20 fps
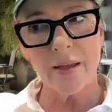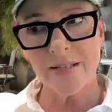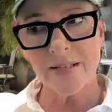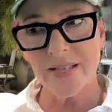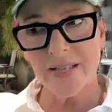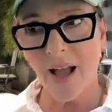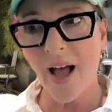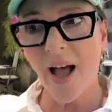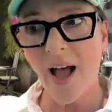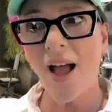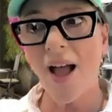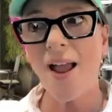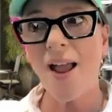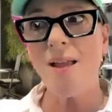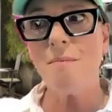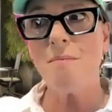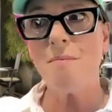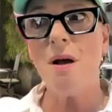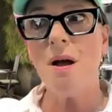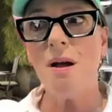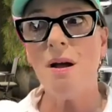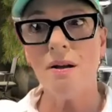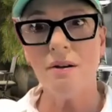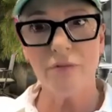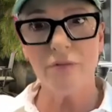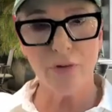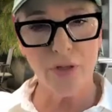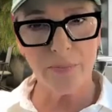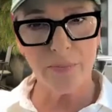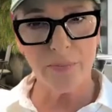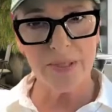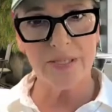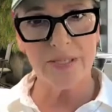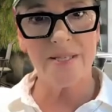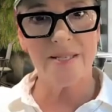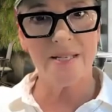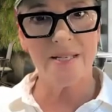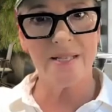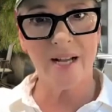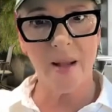time for the
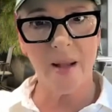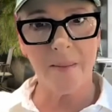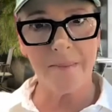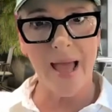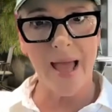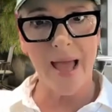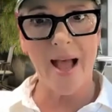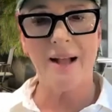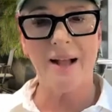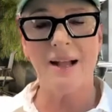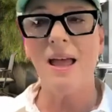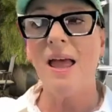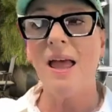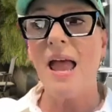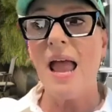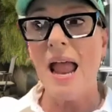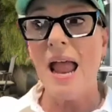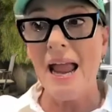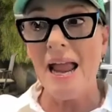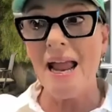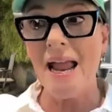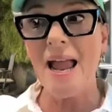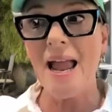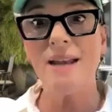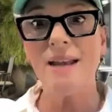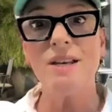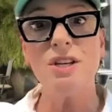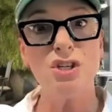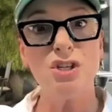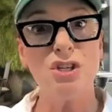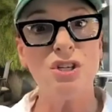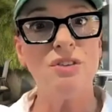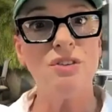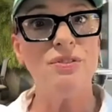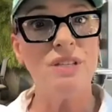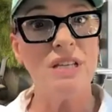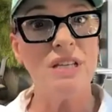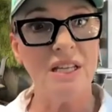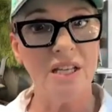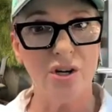business to come back and
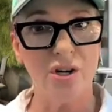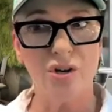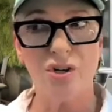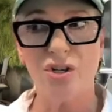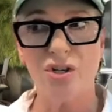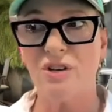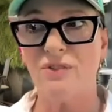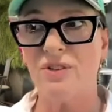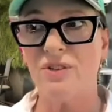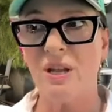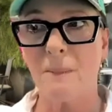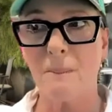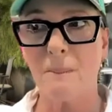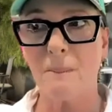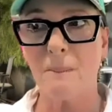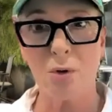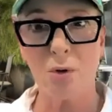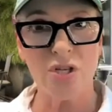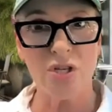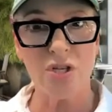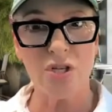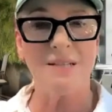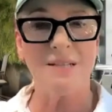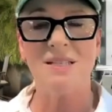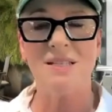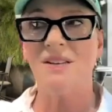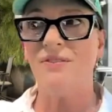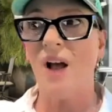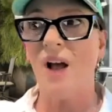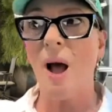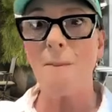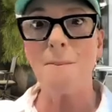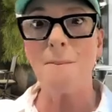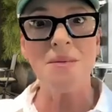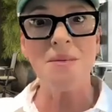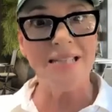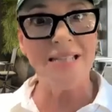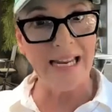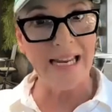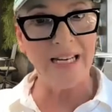shifting gears, shifting perspective,
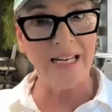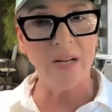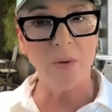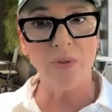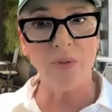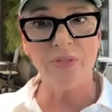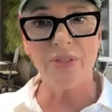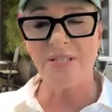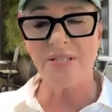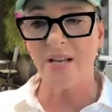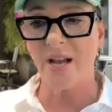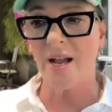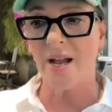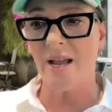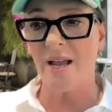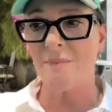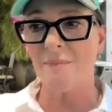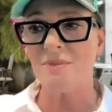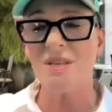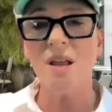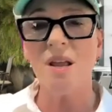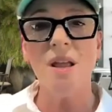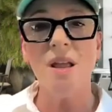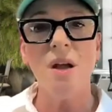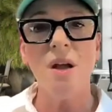updating with the times.